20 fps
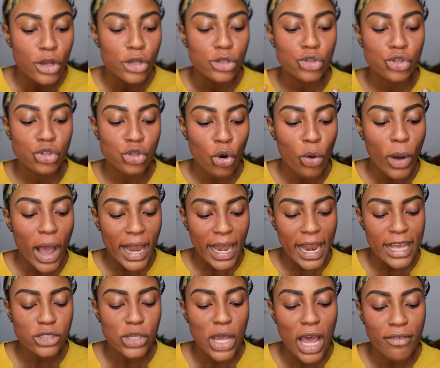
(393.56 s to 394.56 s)
So I
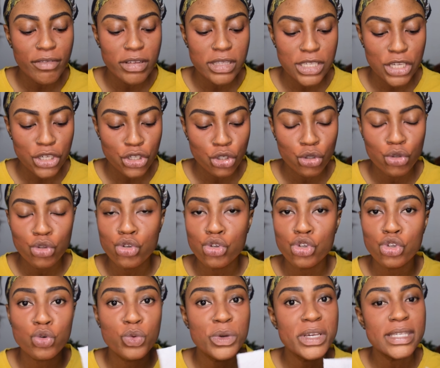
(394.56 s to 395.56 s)
like to have a tissue to
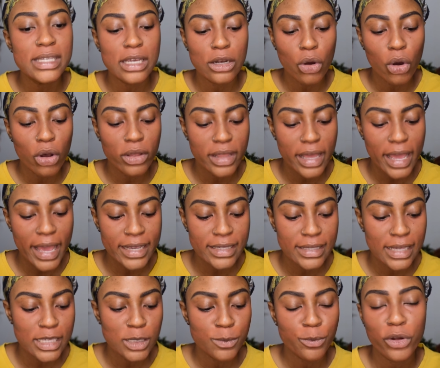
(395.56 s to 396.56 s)
squeeze in all the
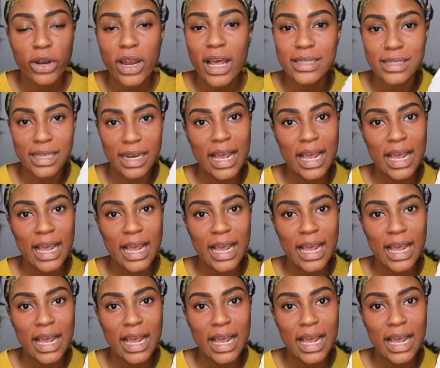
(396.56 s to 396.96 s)
excess products,